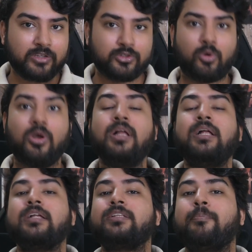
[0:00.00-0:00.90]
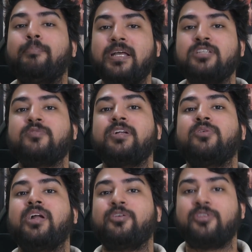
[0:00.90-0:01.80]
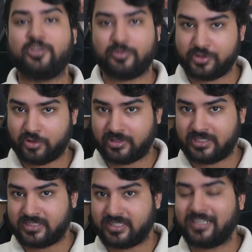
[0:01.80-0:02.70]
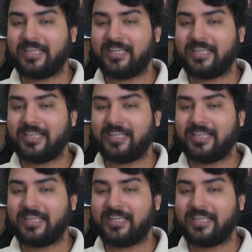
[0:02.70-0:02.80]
So the best way to get your resume shortlisted